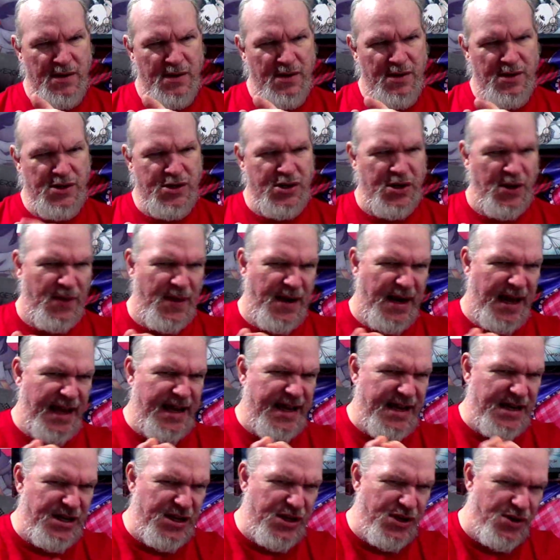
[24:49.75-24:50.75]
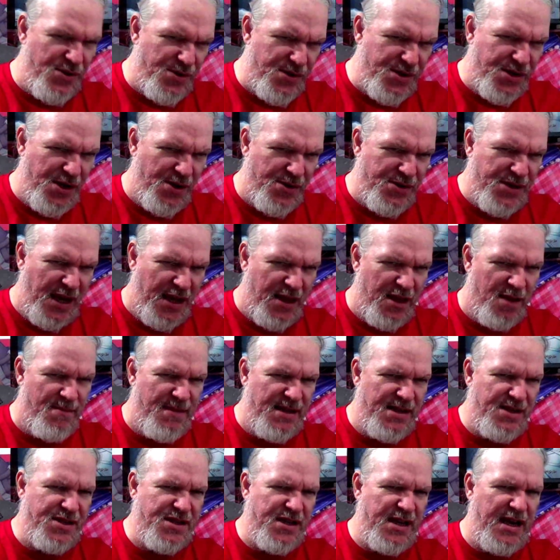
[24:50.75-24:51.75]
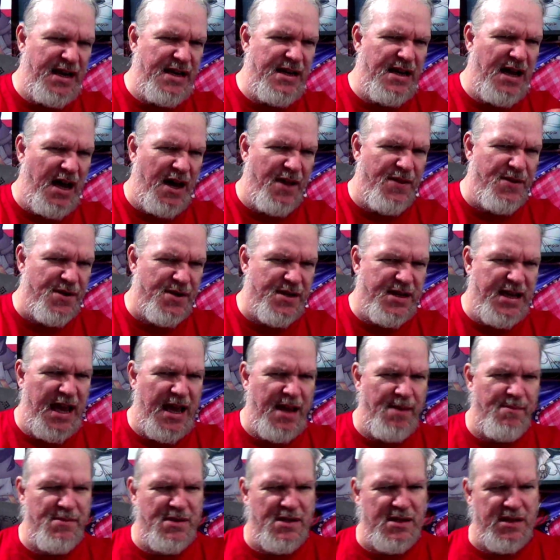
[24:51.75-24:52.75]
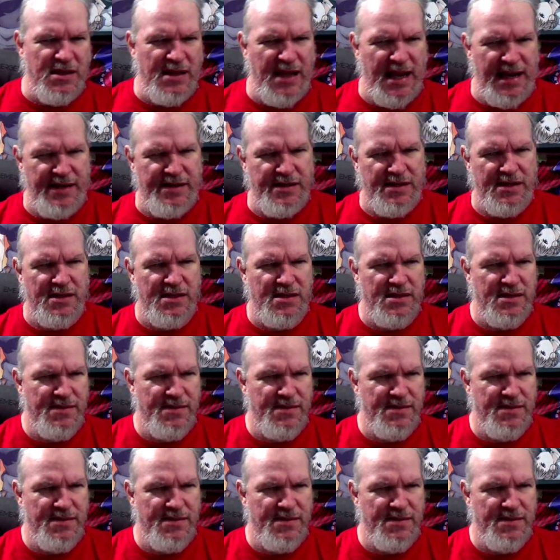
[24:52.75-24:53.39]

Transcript: so that I can use those elements in other games later.